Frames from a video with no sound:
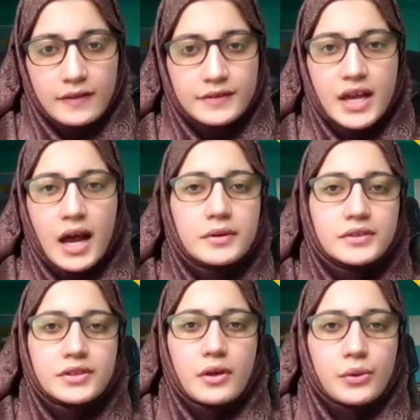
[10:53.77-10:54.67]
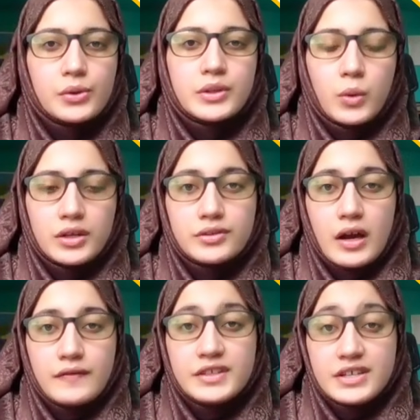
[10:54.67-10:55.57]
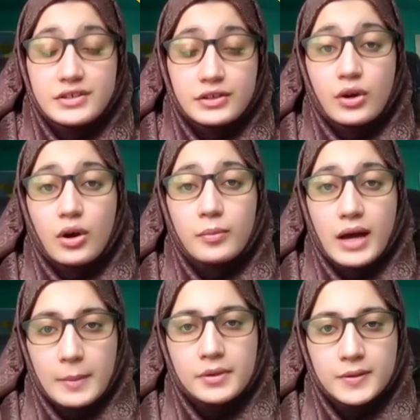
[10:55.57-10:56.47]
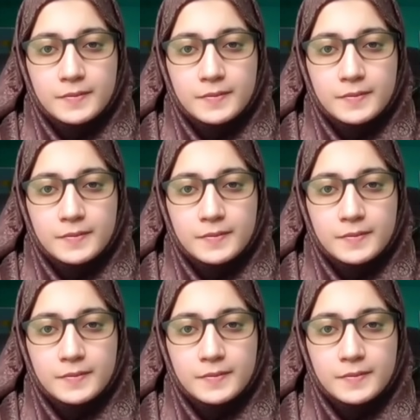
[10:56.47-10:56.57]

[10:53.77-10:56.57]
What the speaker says: This happens through the OneDrive desktop app.